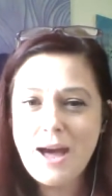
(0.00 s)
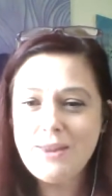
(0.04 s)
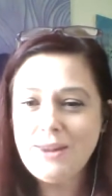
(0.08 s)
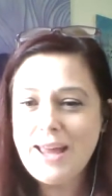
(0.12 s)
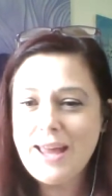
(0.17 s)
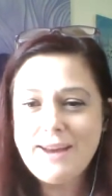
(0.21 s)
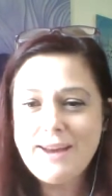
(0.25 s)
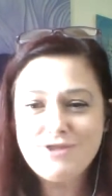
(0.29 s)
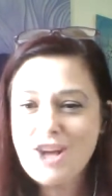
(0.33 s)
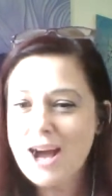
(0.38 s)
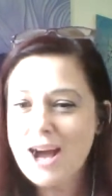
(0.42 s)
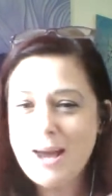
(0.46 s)

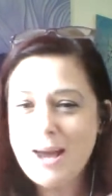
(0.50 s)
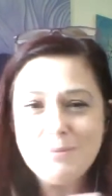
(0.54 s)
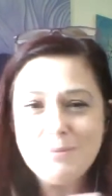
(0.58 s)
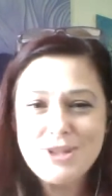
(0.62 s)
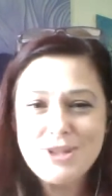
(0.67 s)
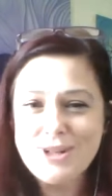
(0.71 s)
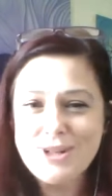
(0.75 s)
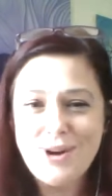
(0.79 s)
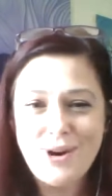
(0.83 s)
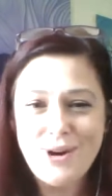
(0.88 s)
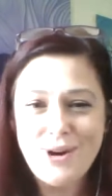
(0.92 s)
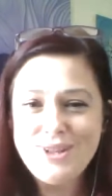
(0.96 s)

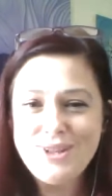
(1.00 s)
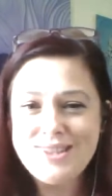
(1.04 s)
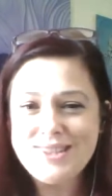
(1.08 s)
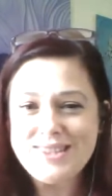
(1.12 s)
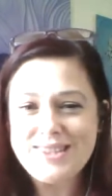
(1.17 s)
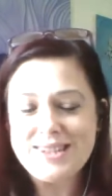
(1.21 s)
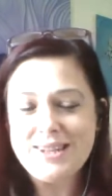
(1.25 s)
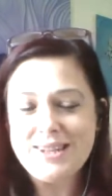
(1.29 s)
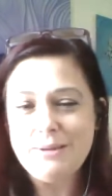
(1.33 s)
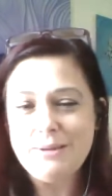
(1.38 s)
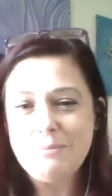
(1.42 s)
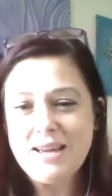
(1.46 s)
lifetimes and all
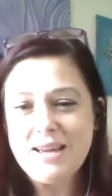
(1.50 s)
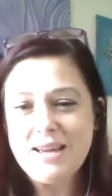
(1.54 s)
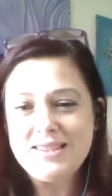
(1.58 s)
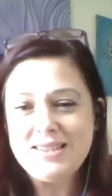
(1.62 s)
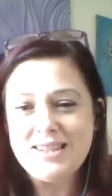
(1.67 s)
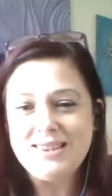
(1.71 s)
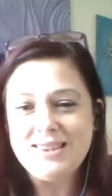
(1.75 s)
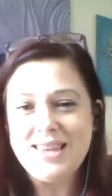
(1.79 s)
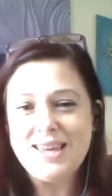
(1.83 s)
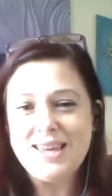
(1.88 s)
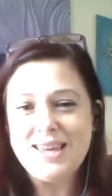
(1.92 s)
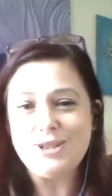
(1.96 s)
these
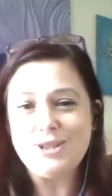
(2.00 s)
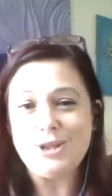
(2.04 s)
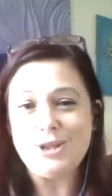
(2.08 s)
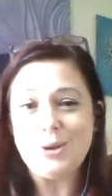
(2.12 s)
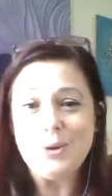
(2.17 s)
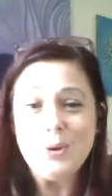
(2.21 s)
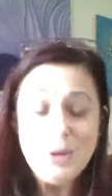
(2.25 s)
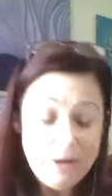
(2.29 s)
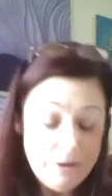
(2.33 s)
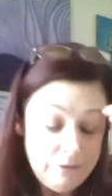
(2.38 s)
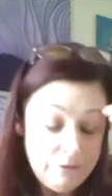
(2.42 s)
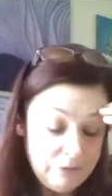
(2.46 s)
amazing things.
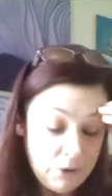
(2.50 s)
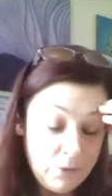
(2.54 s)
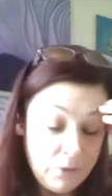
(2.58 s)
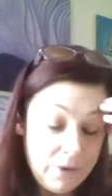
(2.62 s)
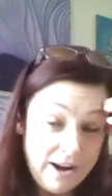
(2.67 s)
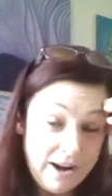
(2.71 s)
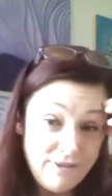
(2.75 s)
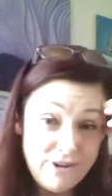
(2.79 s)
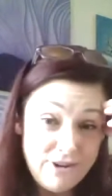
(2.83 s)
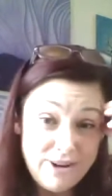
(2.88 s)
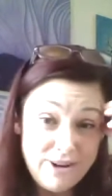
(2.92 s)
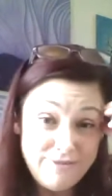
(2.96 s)
So
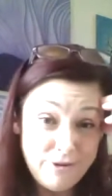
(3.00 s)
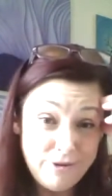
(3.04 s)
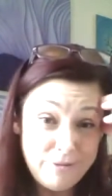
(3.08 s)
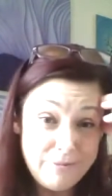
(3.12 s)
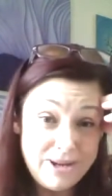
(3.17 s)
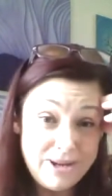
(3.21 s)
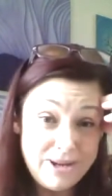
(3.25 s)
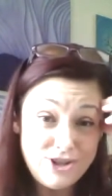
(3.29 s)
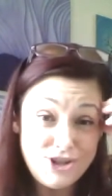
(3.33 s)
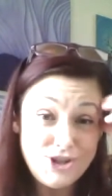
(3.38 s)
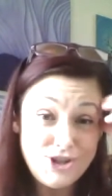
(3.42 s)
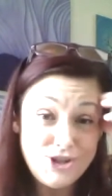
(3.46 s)
whatever
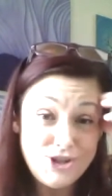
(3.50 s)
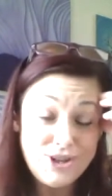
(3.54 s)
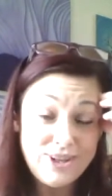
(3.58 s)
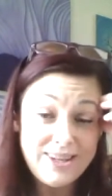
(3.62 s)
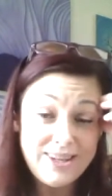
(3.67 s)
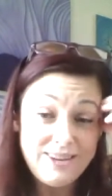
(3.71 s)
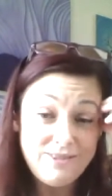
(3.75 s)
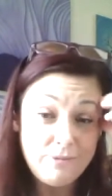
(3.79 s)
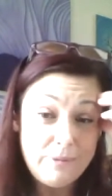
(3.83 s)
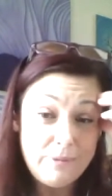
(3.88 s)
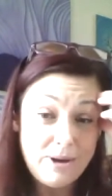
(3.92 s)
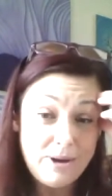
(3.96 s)
information you
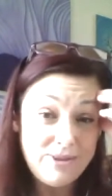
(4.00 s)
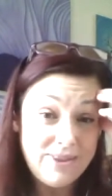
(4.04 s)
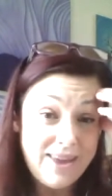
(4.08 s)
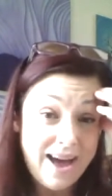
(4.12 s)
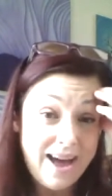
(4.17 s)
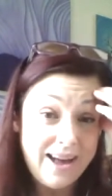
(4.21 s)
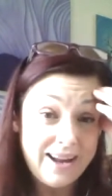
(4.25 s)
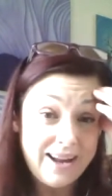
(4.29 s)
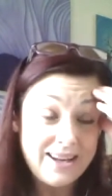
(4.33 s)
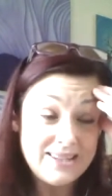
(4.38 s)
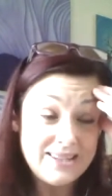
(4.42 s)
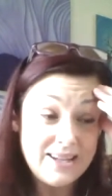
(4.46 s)
can give about
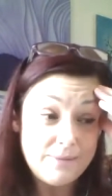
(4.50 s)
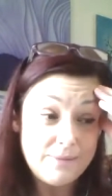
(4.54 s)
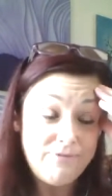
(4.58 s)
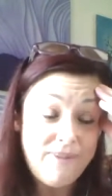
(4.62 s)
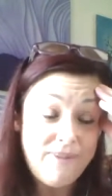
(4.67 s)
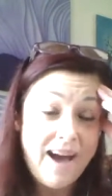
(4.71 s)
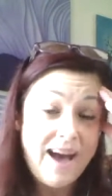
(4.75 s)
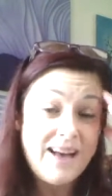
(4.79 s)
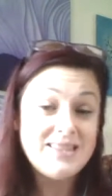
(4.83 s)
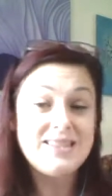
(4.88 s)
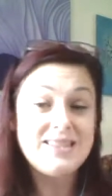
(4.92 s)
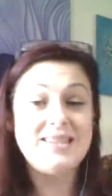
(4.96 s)
that, because
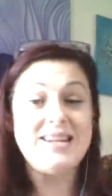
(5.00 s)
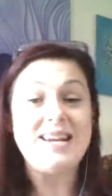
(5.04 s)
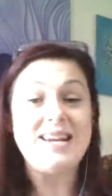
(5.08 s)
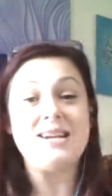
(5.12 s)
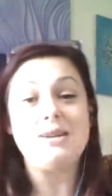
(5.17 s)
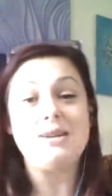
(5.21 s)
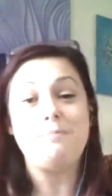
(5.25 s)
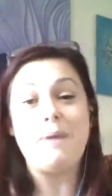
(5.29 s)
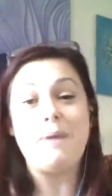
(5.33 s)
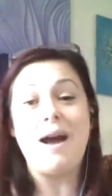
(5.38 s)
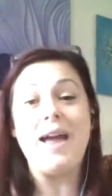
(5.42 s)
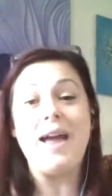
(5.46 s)
I'm
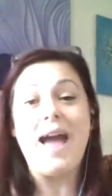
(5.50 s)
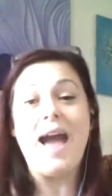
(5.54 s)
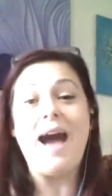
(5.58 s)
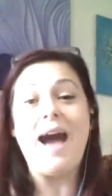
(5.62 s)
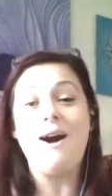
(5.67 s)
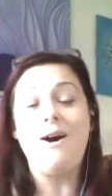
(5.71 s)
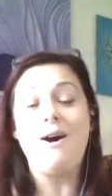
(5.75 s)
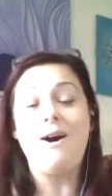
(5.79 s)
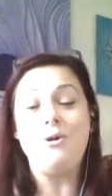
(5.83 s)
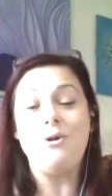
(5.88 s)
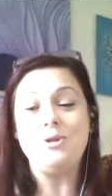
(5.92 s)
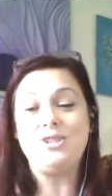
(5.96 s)
fascinated by
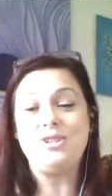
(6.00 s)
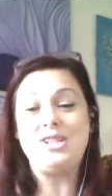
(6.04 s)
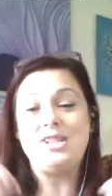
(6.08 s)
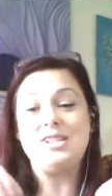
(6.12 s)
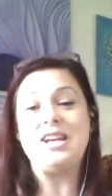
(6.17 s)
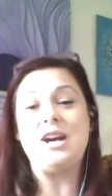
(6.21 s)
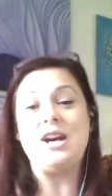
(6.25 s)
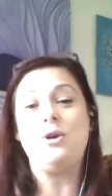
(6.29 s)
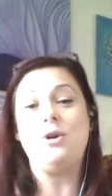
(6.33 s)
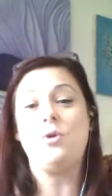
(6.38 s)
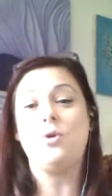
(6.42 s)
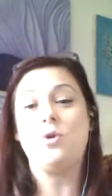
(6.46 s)
how
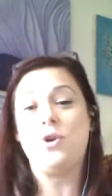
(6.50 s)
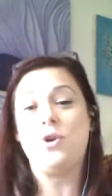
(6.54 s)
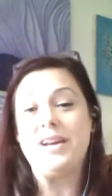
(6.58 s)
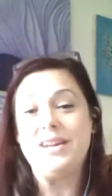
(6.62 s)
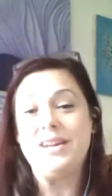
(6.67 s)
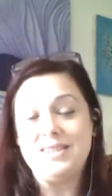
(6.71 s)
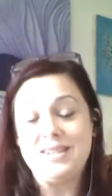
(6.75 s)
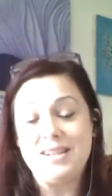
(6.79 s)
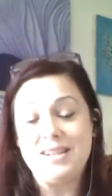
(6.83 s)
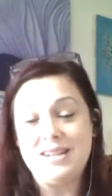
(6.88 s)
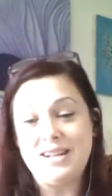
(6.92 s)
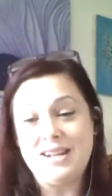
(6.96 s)
detail
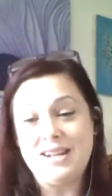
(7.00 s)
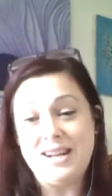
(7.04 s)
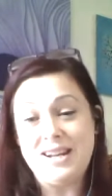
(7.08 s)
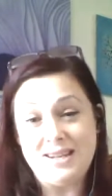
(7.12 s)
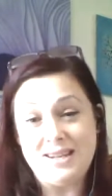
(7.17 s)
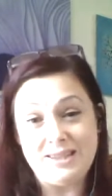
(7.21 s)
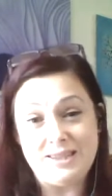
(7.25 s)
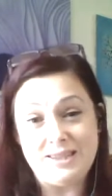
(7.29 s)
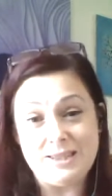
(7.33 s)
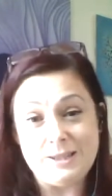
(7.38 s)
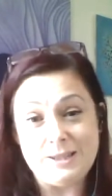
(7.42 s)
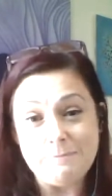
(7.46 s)
oriented it
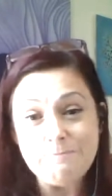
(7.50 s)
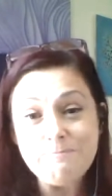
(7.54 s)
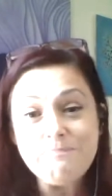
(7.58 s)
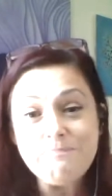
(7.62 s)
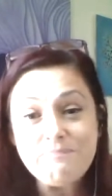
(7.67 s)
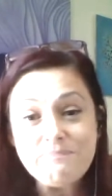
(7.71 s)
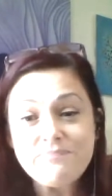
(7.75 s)
is.